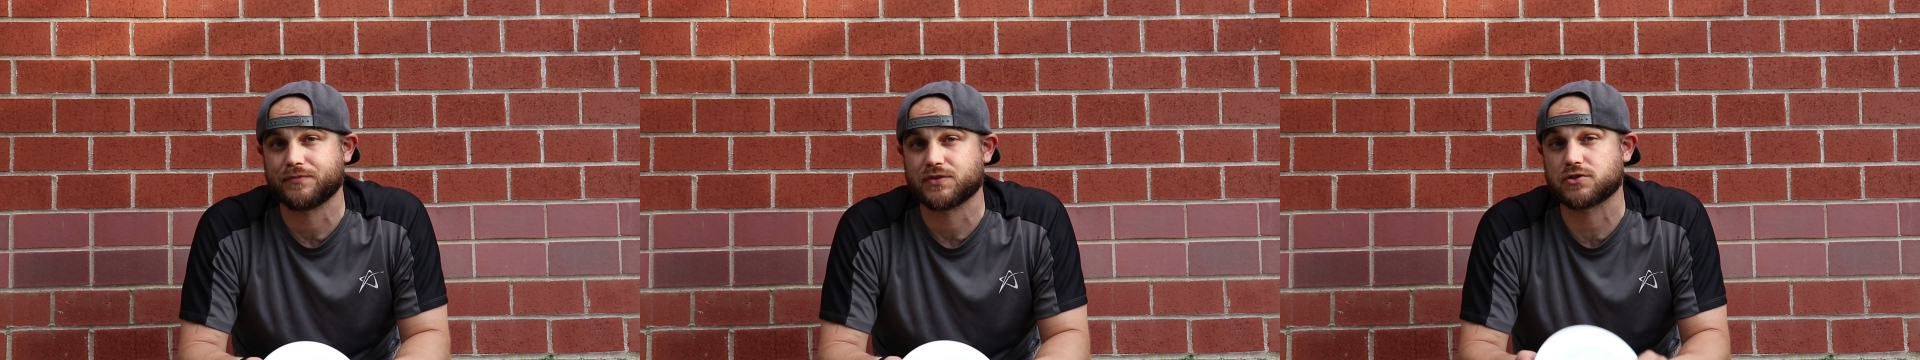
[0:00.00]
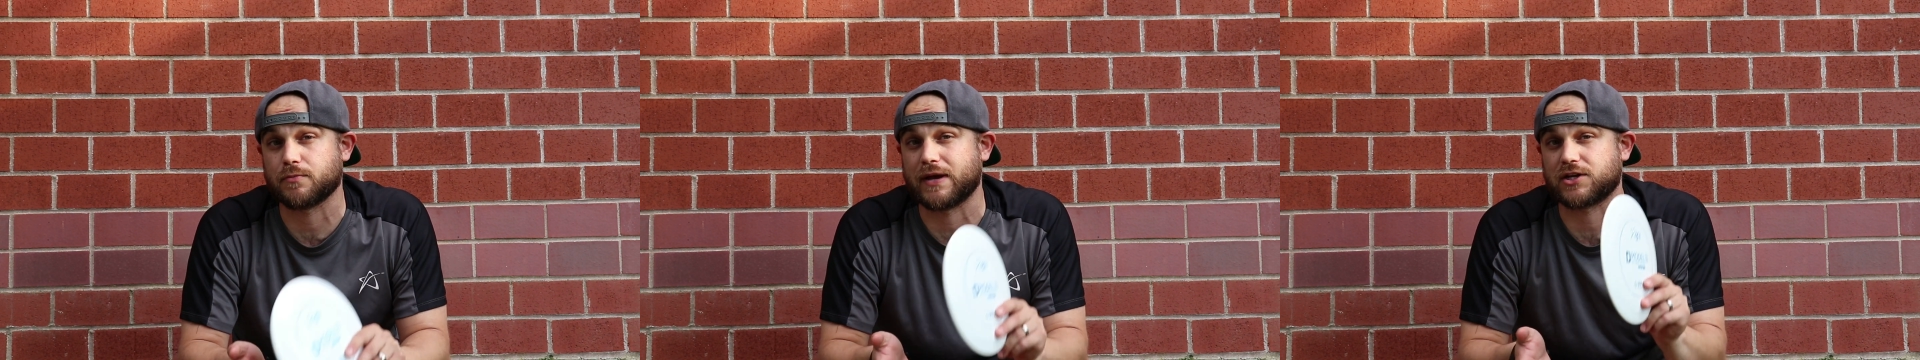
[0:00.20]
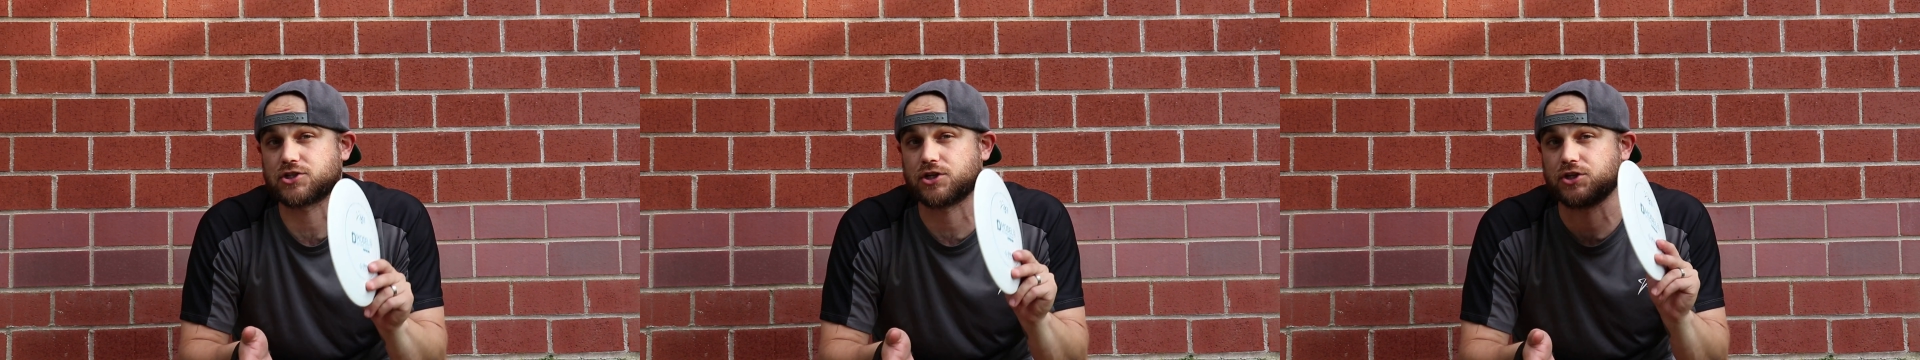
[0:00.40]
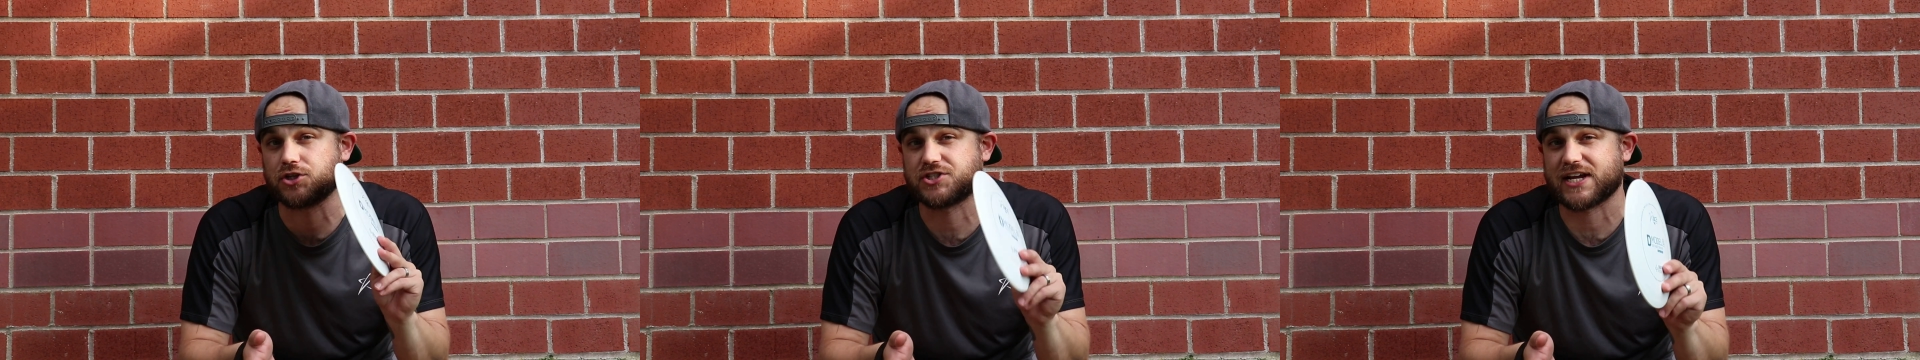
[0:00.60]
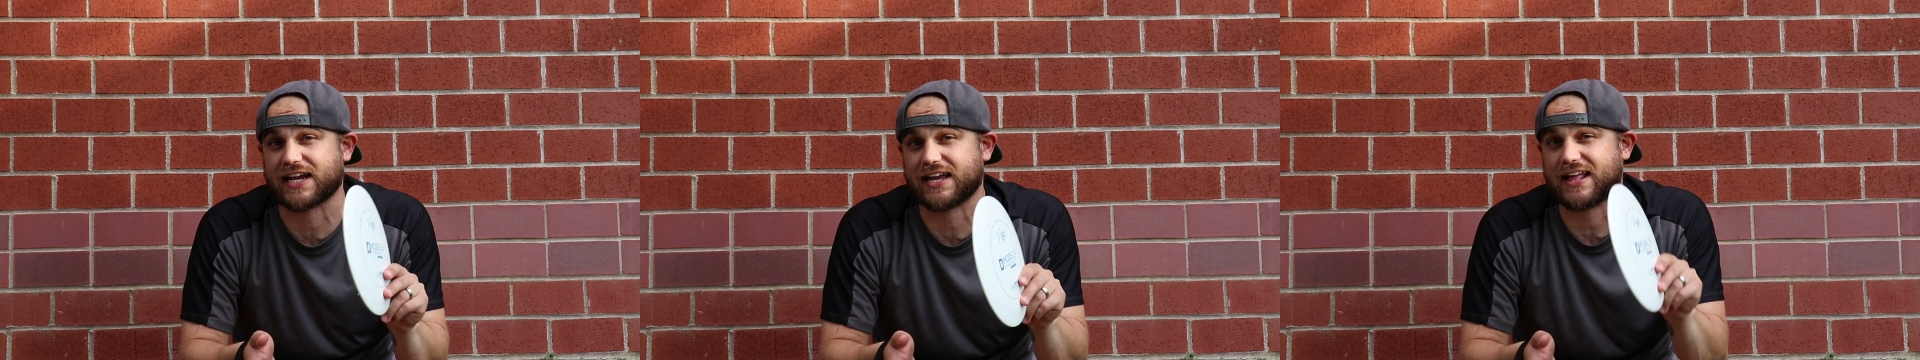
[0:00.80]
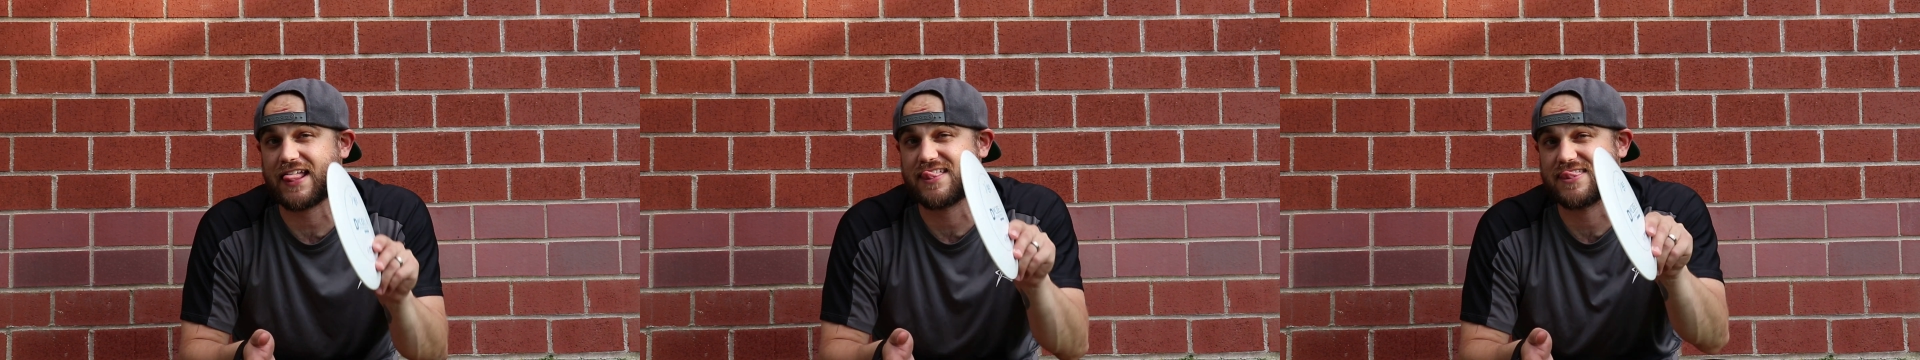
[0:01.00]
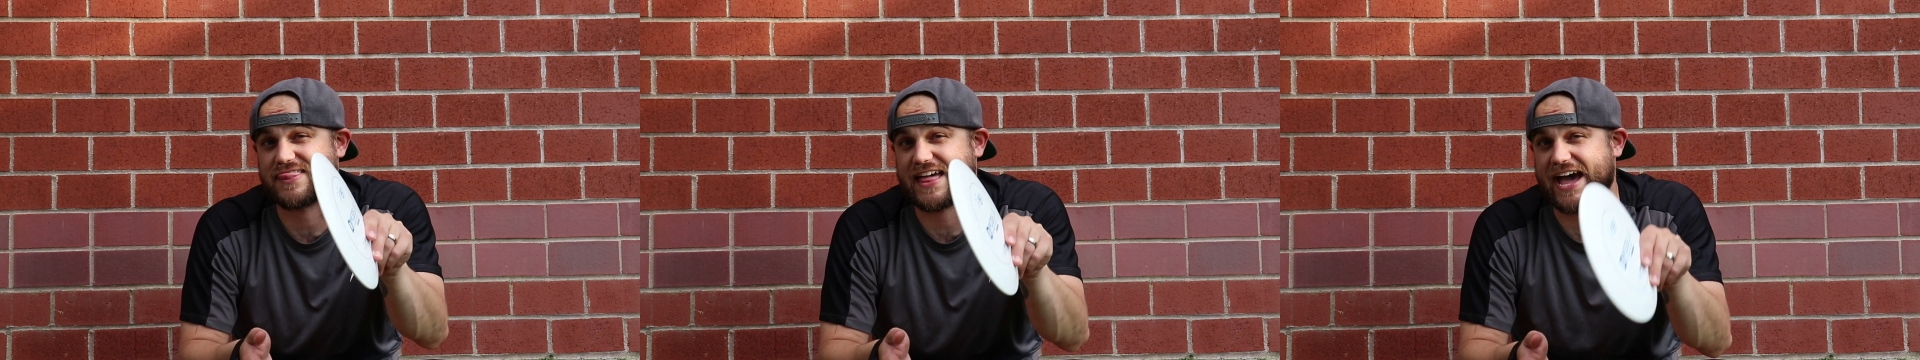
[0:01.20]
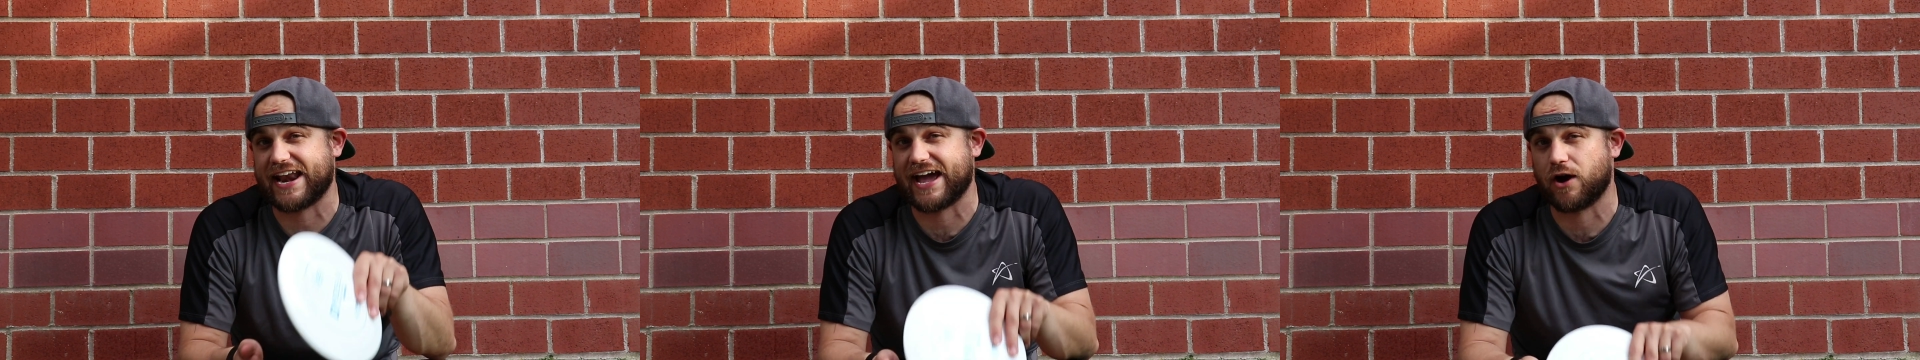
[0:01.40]
So make sure you're checking
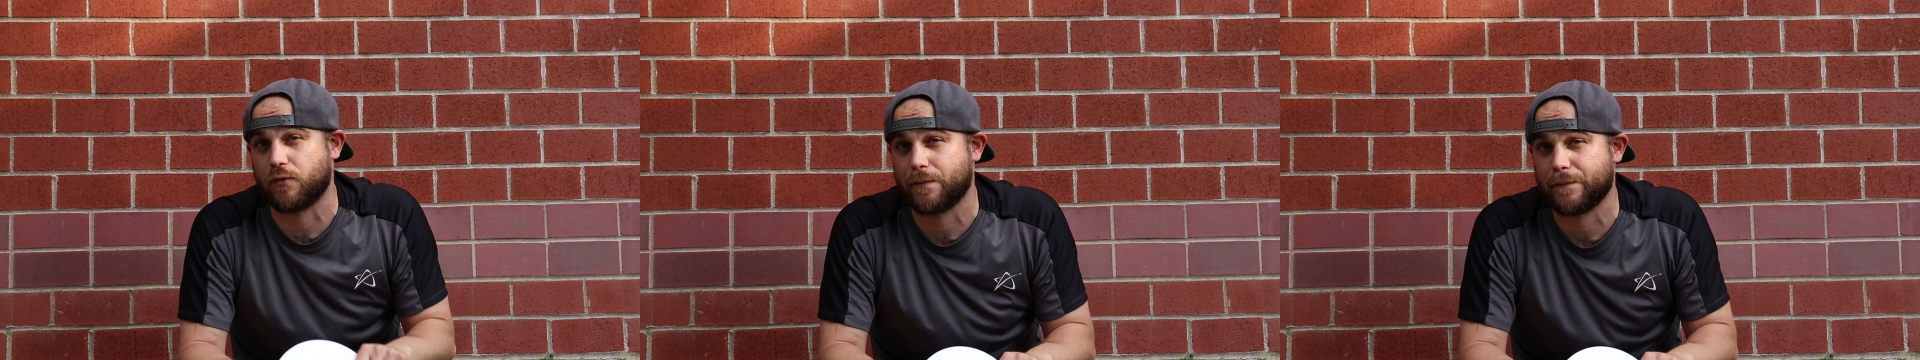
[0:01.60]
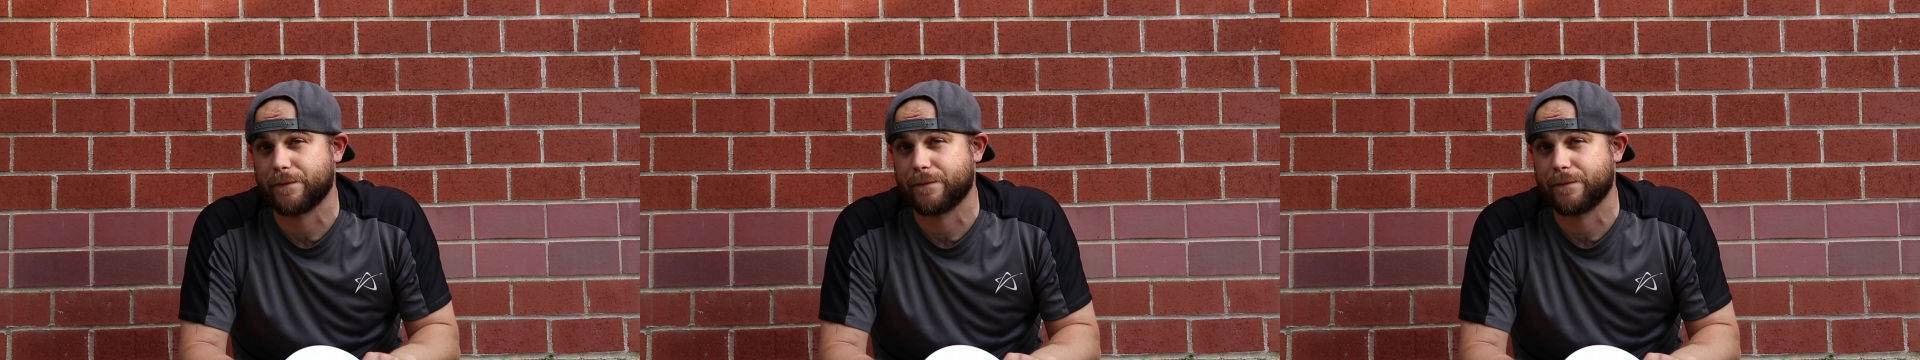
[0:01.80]
that out.